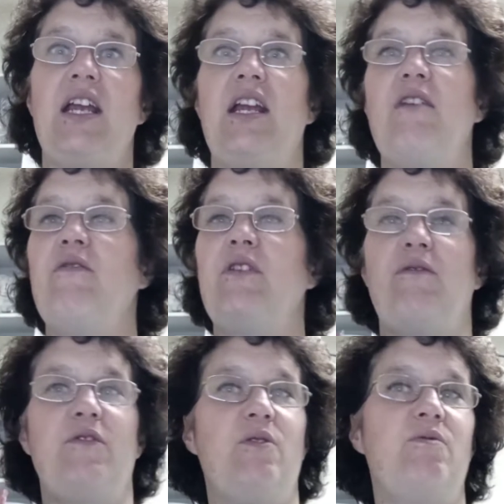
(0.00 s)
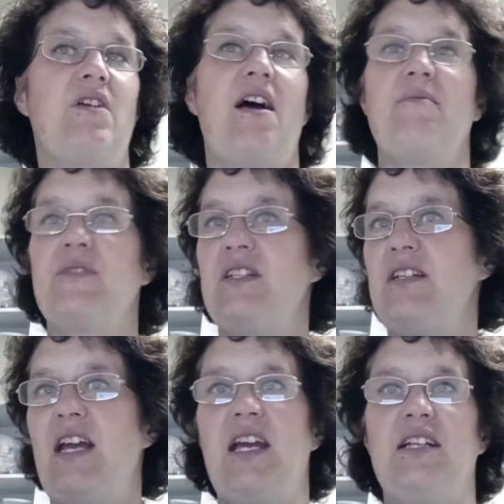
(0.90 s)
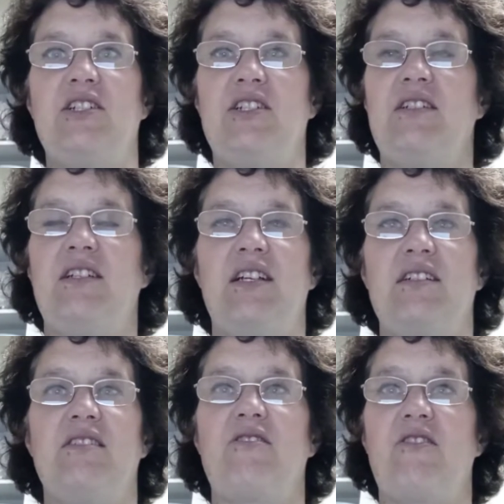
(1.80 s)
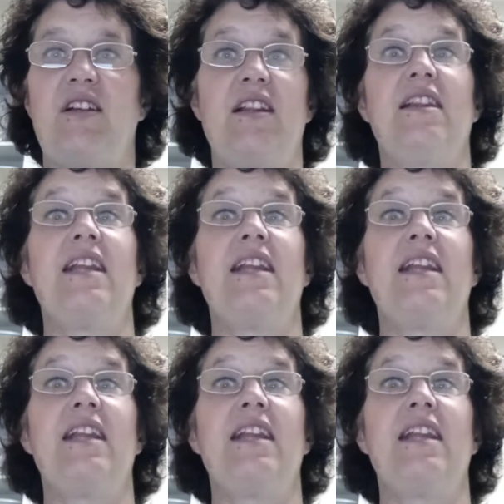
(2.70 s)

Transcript: even a few times a day, just to get started.